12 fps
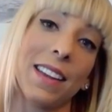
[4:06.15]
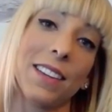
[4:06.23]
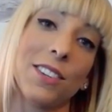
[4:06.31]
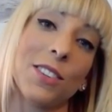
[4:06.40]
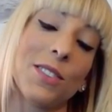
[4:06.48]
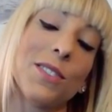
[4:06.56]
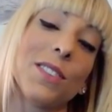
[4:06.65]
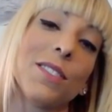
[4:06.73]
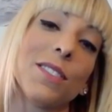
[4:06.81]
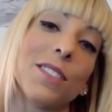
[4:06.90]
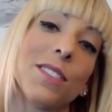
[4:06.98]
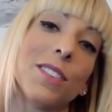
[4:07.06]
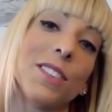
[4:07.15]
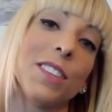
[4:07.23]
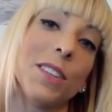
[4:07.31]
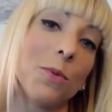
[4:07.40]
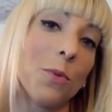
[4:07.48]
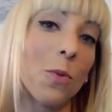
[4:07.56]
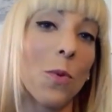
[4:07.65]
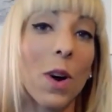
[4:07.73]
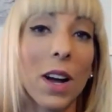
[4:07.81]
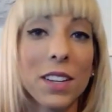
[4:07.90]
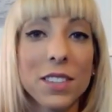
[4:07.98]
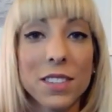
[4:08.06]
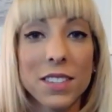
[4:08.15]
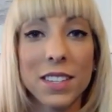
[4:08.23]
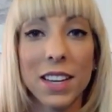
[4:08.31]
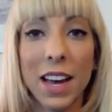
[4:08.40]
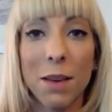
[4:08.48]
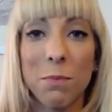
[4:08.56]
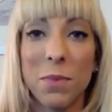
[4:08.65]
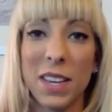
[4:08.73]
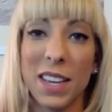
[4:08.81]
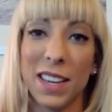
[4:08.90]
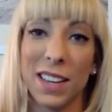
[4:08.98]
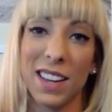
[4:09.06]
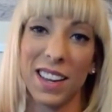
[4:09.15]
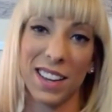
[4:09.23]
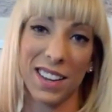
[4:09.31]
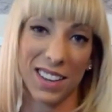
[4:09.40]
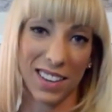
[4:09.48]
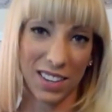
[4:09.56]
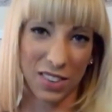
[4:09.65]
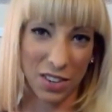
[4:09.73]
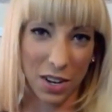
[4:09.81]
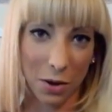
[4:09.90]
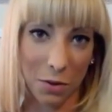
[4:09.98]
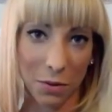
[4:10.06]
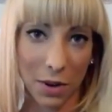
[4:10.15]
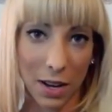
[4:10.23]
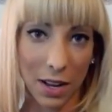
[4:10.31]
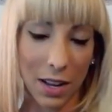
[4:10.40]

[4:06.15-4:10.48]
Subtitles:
just didn't want to be, you know,